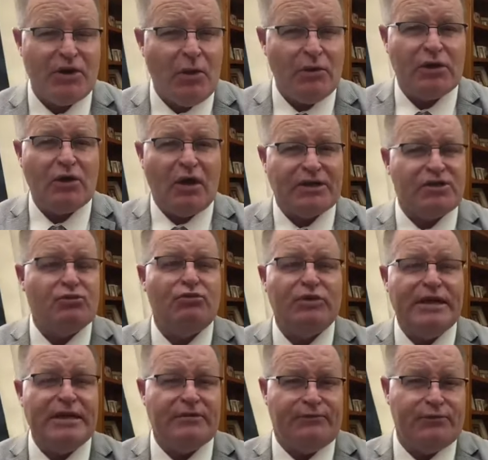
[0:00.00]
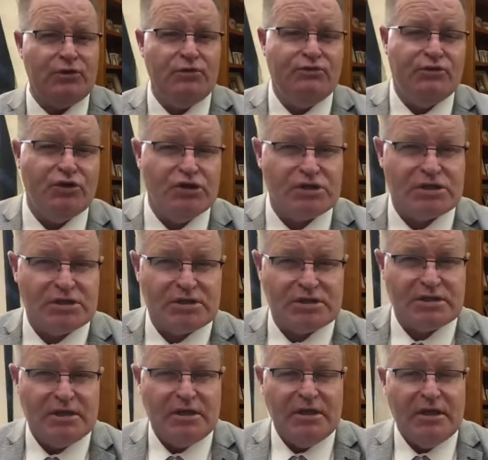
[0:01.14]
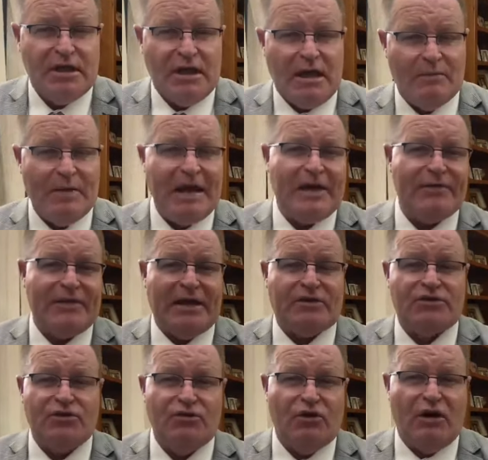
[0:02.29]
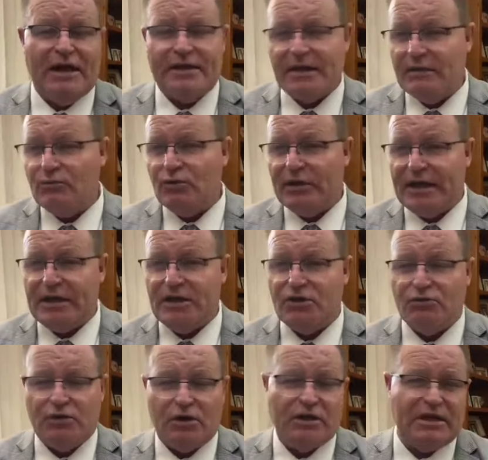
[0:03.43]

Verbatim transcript: And I would like to read a few verses about that tonight, and then we'll get into it.